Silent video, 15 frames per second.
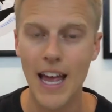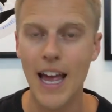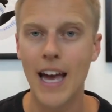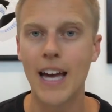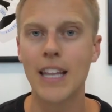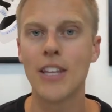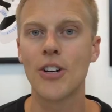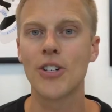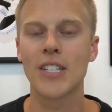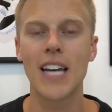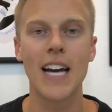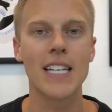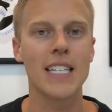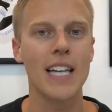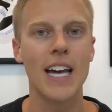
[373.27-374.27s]
And there's
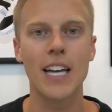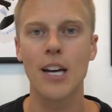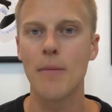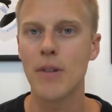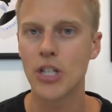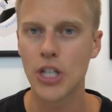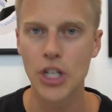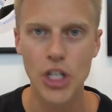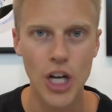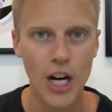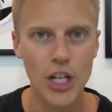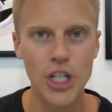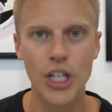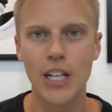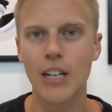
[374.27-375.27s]
sites like Commission
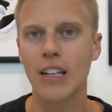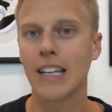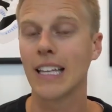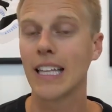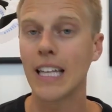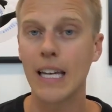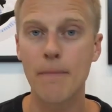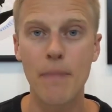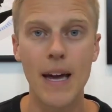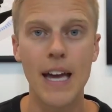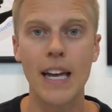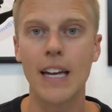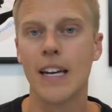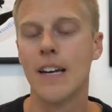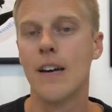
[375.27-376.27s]
Junction,
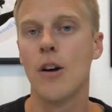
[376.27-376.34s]
ClickBank,